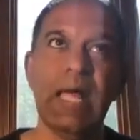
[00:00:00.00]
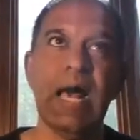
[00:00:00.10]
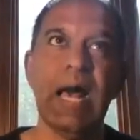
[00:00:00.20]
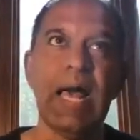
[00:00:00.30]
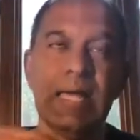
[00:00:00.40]

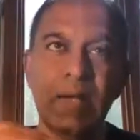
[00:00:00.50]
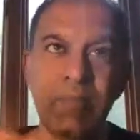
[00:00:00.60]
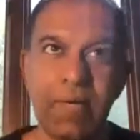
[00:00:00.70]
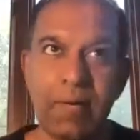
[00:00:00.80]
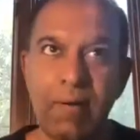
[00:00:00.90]
I can
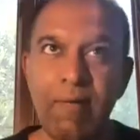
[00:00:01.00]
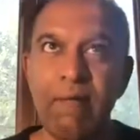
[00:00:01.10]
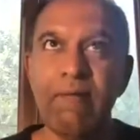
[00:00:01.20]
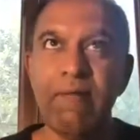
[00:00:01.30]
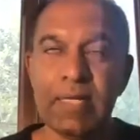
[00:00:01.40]
be
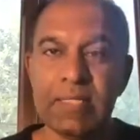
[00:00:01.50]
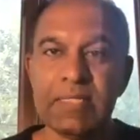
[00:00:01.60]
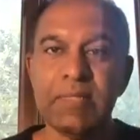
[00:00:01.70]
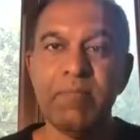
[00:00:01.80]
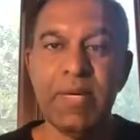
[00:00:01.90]

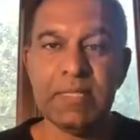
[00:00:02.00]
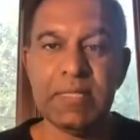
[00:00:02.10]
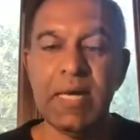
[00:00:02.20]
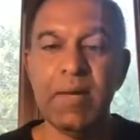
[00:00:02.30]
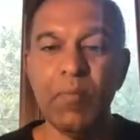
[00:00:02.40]
faster, better,
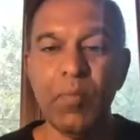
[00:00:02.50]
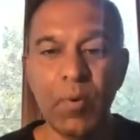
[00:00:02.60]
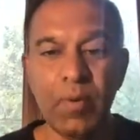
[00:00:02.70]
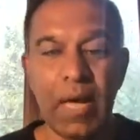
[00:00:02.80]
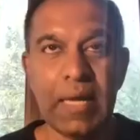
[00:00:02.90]
and
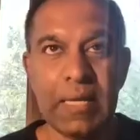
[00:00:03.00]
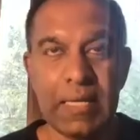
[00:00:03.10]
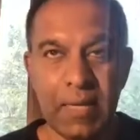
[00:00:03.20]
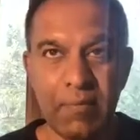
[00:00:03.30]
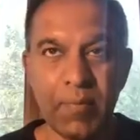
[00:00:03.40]
more, I can
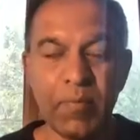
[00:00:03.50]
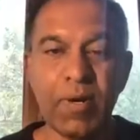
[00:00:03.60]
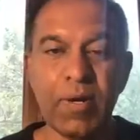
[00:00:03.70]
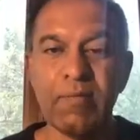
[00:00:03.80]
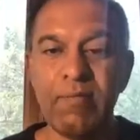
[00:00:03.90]
deliver
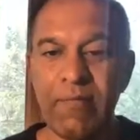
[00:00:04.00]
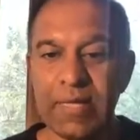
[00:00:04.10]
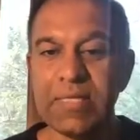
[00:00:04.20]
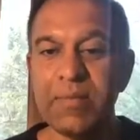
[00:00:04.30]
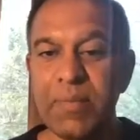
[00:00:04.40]
product
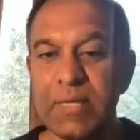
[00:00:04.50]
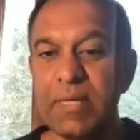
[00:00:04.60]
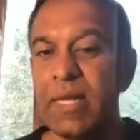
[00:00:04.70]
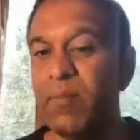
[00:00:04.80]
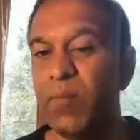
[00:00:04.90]
faster, better,
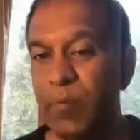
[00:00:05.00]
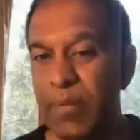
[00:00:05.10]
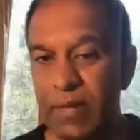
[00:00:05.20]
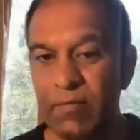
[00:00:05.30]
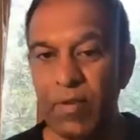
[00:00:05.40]
and more
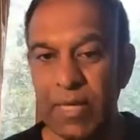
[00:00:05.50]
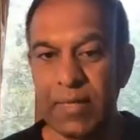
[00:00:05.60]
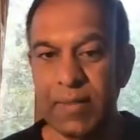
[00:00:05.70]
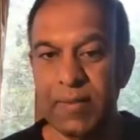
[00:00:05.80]
meaningfully.